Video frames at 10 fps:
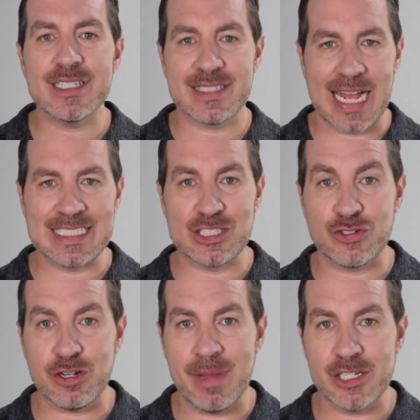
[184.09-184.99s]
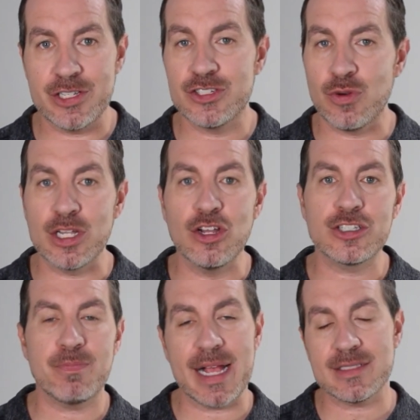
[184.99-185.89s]
sizes or dimensions so it
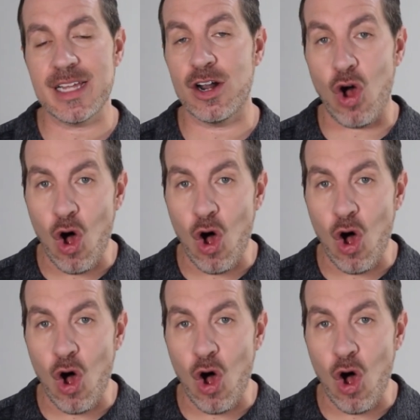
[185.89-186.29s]
looks best on